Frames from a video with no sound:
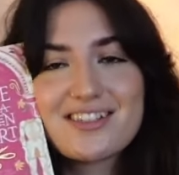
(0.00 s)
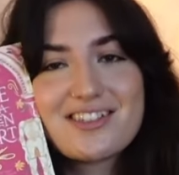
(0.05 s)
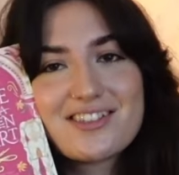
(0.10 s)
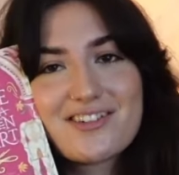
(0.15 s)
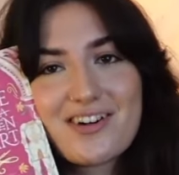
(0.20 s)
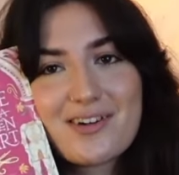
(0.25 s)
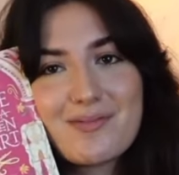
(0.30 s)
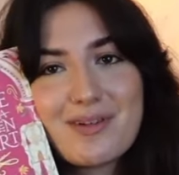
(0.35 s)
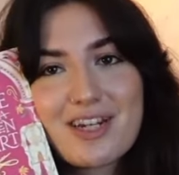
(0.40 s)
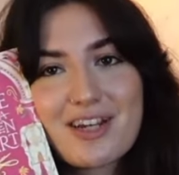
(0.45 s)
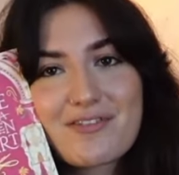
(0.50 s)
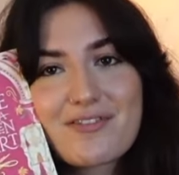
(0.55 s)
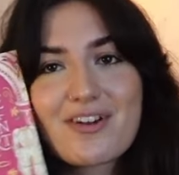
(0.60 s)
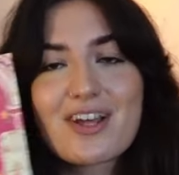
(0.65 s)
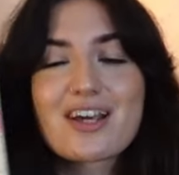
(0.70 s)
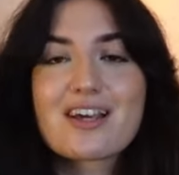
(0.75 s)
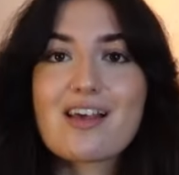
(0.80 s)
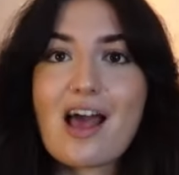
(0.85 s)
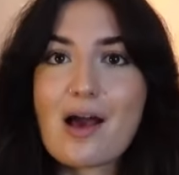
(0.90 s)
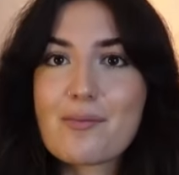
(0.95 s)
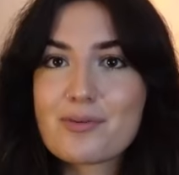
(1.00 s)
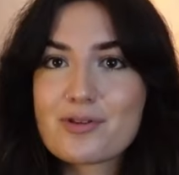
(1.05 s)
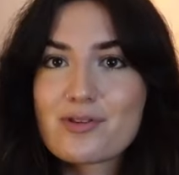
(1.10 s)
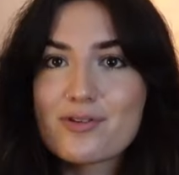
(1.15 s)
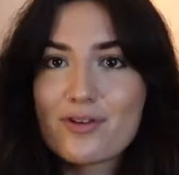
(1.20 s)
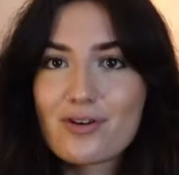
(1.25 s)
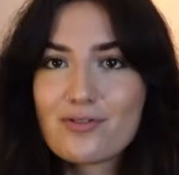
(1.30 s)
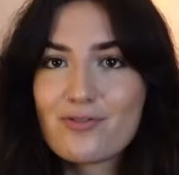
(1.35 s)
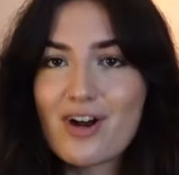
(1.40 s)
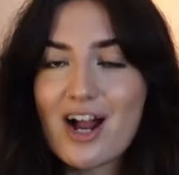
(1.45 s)
Do you know what I mean? I feel like it happens
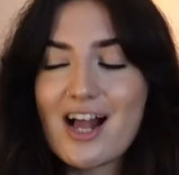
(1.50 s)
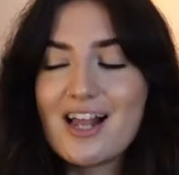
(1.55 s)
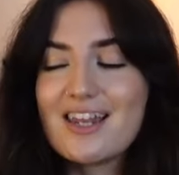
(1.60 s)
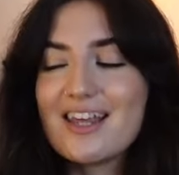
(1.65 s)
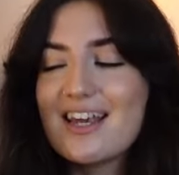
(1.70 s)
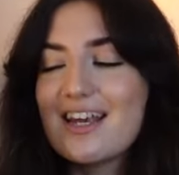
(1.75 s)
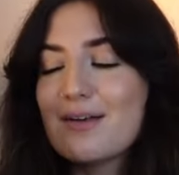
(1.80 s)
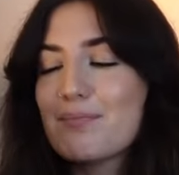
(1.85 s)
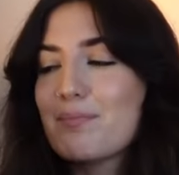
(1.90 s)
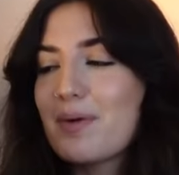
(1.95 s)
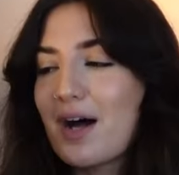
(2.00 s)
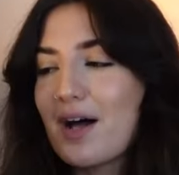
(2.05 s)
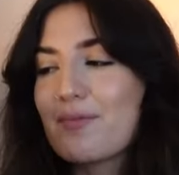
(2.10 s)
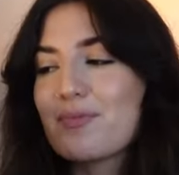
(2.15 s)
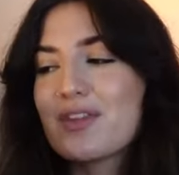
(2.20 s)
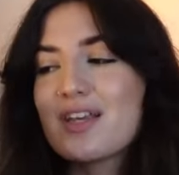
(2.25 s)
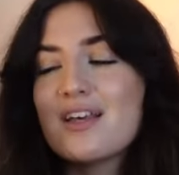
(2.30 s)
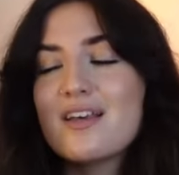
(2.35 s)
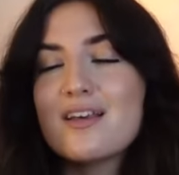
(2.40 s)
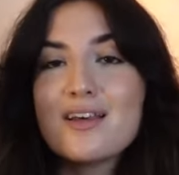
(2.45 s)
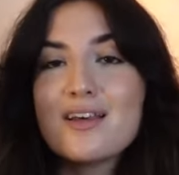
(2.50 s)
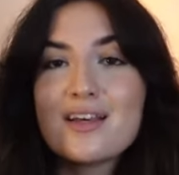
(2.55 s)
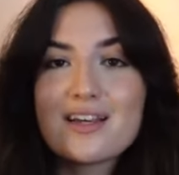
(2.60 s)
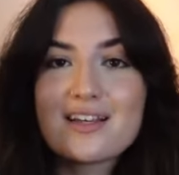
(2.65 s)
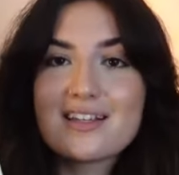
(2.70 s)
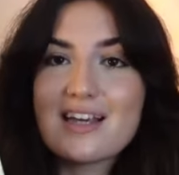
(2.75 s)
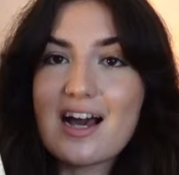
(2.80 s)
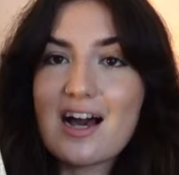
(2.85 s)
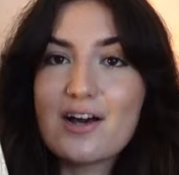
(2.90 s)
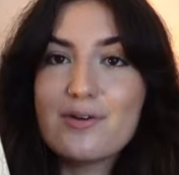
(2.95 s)
so rarely, but
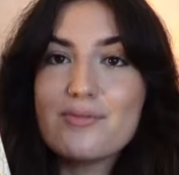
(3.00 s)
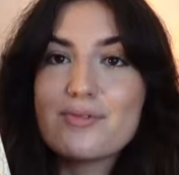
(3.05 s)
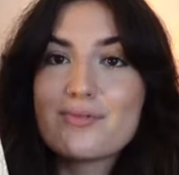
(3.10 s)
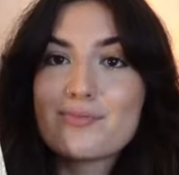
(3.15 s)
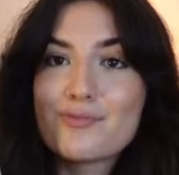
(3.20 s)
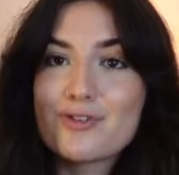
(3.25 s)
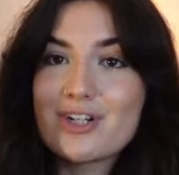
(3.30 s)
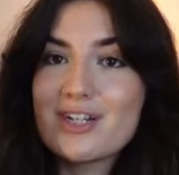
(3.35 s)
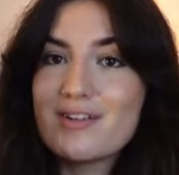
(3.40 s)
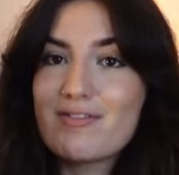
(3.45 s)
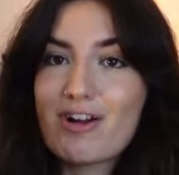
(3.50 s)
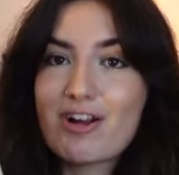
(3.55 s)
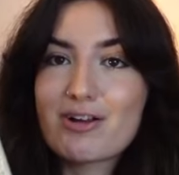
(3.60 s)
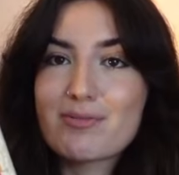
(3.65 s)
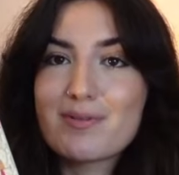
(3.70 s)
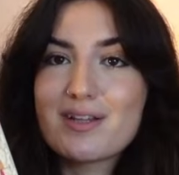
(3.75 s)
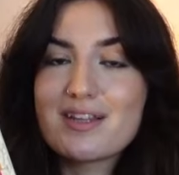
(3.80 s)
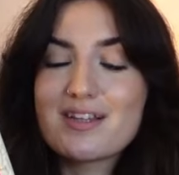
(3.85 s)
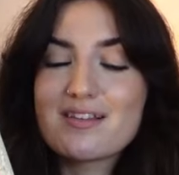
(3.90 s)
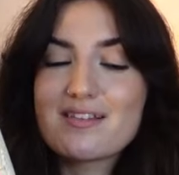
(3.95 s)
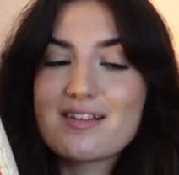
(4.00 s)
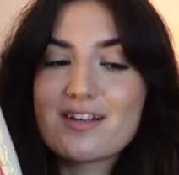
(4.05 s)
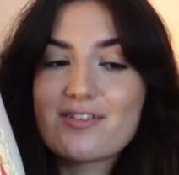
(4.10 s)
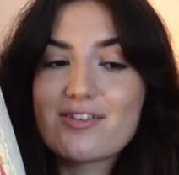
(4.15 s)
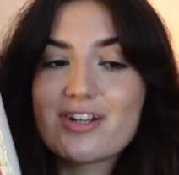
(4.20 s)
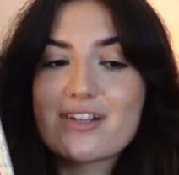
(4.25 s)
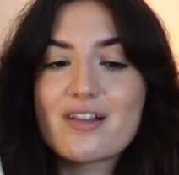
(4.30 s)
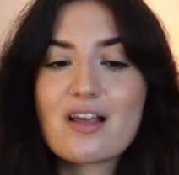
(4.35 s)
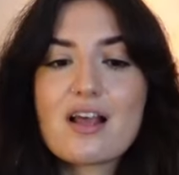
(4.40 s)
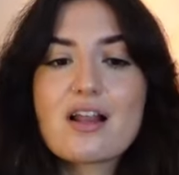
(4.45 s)
yeah, I would really recommend this series.